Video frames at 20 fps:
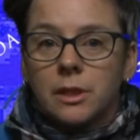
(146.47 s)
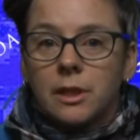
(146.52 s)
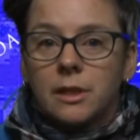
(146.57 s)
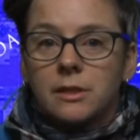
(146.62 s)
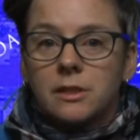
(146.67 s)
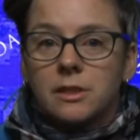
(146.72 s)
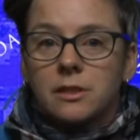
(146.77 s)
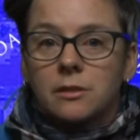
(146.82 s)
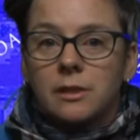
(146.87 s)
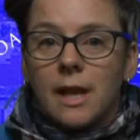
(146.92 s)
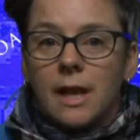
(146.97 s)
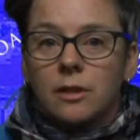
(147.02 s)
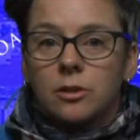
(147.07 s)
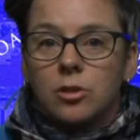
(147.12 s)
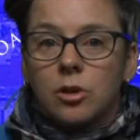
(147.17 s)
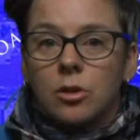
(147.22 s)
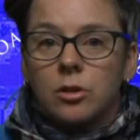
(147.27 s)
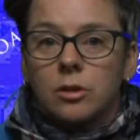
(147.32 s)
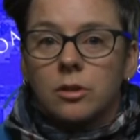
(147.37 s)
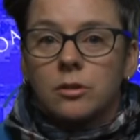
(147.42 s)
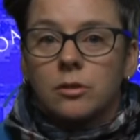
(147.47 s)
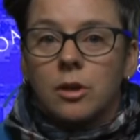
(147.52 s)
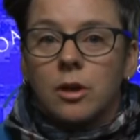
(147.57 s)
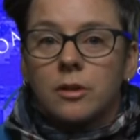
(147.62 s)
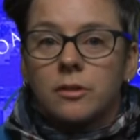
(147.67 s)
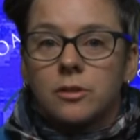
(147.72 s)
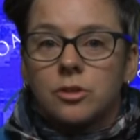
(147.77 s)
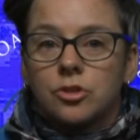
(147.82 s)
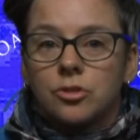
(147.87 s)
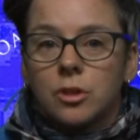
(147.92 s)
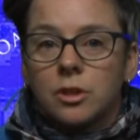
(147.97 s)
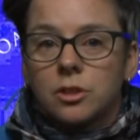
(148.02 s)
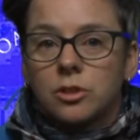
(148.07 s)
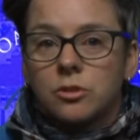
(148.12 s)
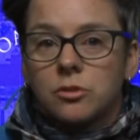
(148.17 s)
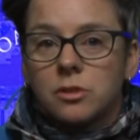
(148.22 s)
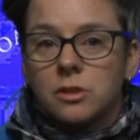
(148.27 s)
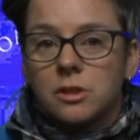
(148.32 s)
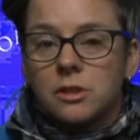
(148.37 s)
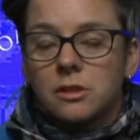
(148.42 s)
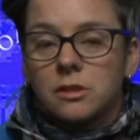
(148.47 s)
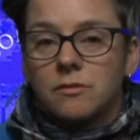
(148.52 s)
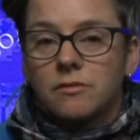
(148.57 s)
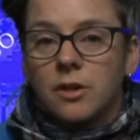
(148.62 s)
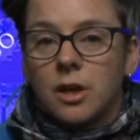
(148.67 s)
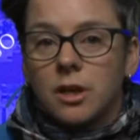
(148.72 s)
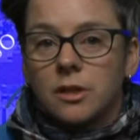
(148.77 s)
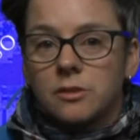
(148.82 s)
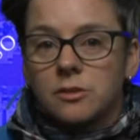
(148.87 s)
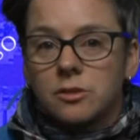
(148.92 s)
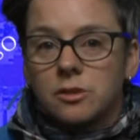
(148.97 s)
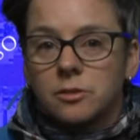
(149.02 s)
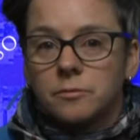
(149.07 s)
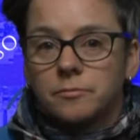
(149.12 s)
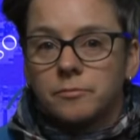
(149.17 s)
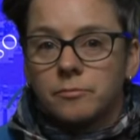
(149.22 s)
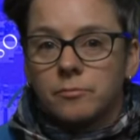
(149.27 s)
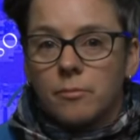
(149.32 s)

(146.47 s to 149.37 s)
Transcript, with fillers: until alcohol or other drug use is advanced.